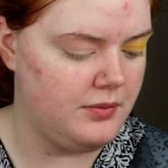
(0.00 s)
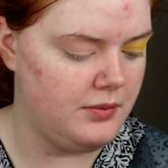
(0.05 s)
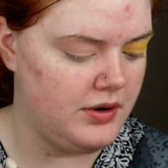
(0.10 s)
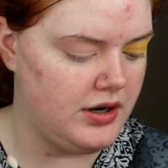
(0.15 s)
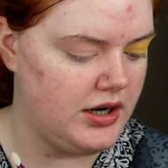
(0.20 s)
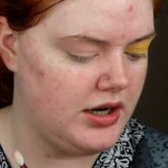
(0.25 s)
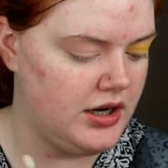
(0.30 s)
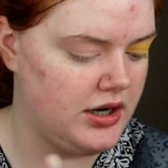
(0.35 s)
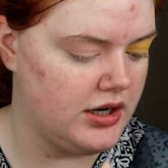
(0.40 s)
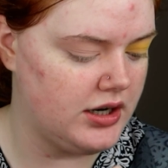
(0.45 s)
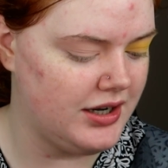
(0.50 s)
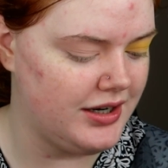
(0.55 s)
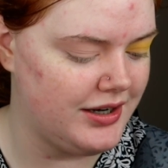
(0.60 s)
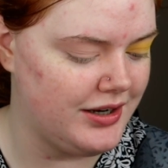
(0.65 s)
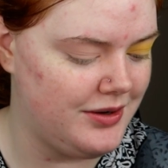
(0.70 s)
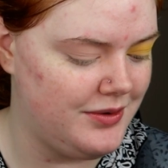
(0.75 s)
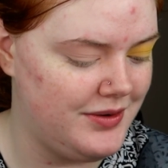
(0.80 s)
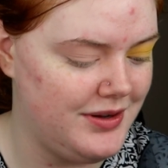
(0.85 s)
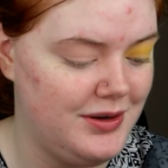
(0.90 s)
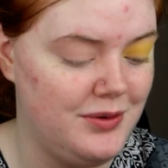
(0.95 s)
we're gonna
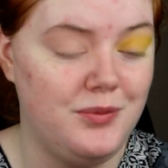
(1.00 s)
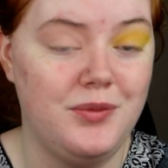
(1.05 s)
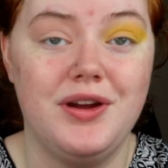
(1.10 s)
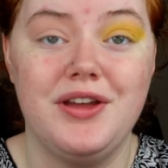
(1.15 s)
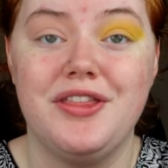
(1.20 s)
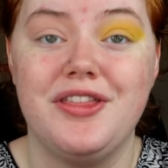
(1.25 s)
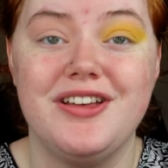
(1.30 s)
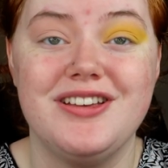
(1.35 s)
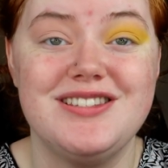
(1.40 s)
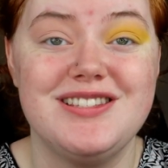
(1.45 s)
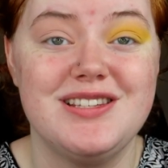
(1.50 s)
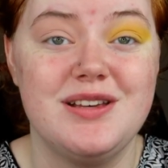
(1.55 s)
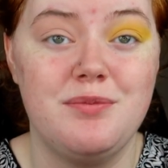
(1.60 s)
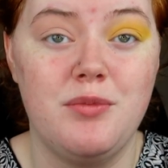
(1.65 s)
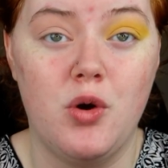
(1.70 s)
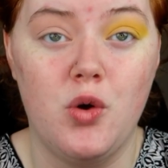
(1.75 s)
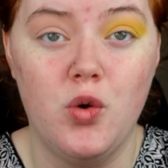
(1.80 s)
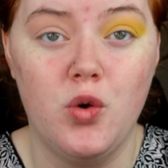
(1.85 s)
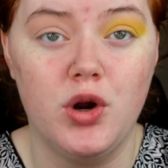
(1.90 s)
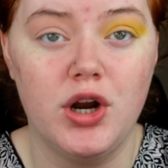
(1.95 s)
go in with
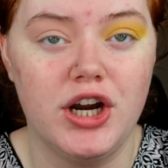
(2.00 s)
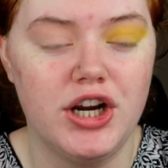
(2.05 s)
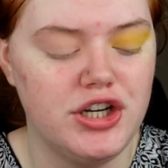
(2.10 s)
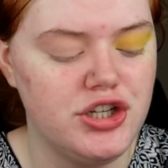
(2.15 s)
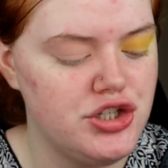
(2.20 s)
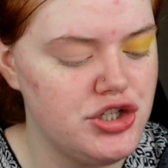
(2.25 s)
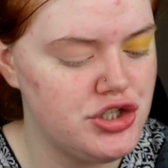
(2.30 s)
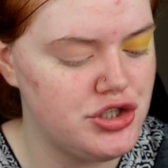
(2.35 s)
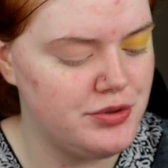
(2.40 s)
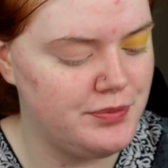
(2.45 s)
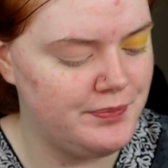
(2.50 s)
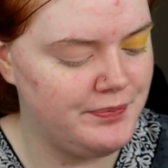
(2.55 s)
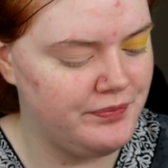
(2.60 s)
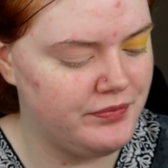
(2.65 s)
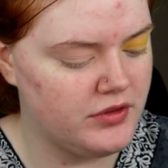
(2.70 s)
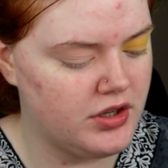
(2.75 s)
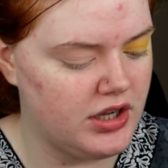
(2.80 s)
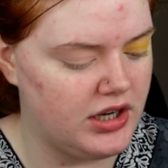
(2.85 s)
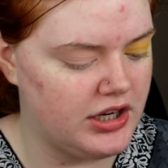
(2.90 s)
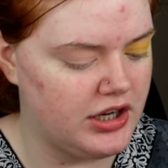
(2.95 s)
some orange
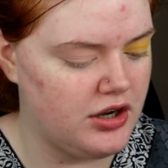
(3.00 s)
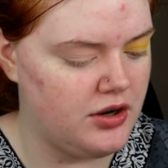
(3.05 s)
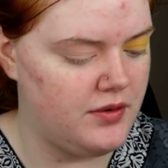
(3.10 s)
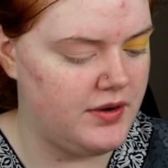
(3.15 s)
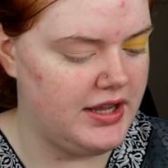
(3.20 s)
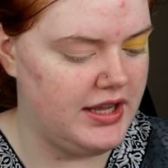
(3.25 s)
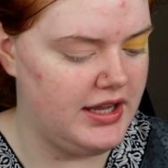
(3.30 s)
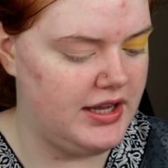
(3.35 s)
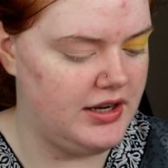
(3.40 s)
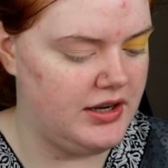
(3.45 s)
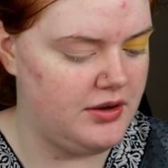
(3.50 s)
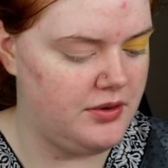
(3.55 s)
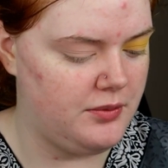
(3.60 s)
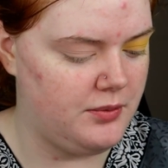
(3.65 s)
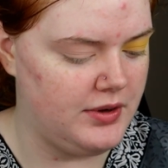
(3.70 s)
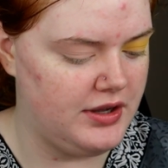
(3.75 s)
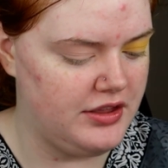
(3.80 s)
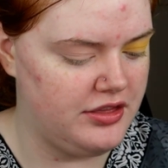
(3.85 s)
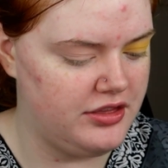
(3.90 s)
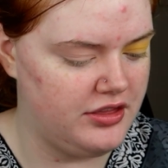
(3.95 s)
Gonna go
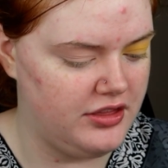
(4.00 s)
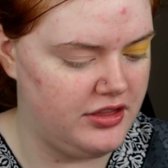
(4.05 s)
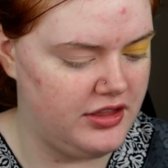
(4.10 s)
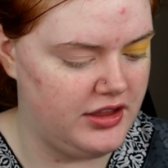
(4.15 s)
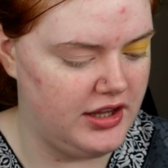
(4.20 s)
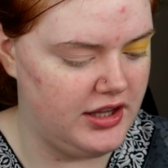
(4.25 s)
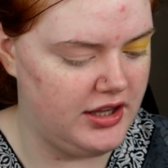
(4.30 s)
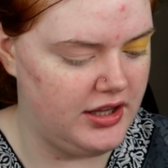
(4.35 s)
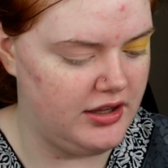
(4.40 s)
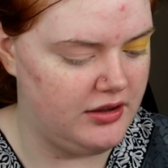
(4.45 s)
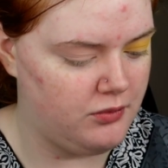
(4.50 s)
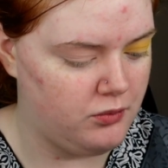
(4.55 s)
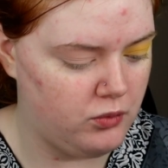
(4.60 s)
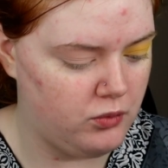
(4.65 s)
in with the